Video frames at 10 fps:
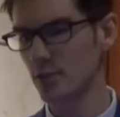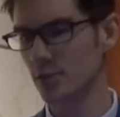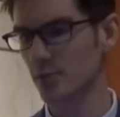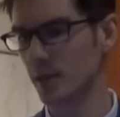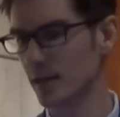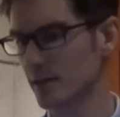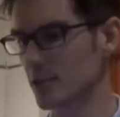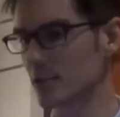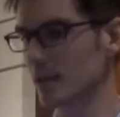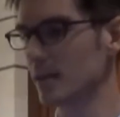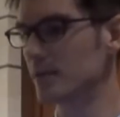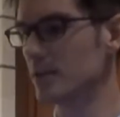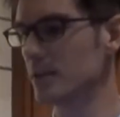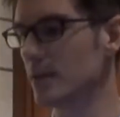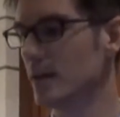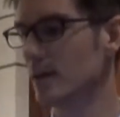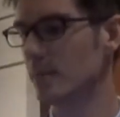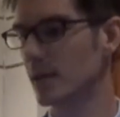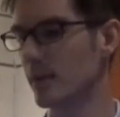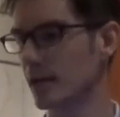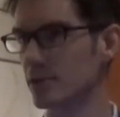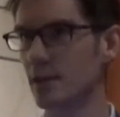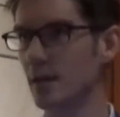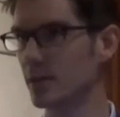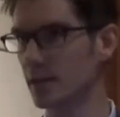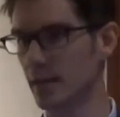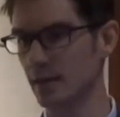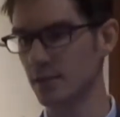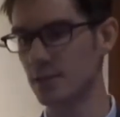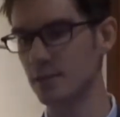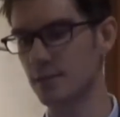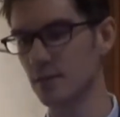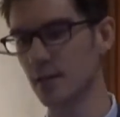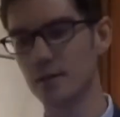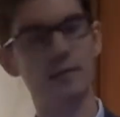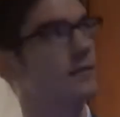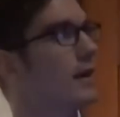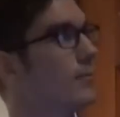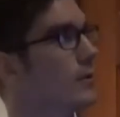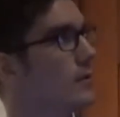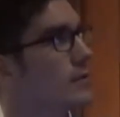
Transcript: structural biologists love to make macroscopic analogies. So this top one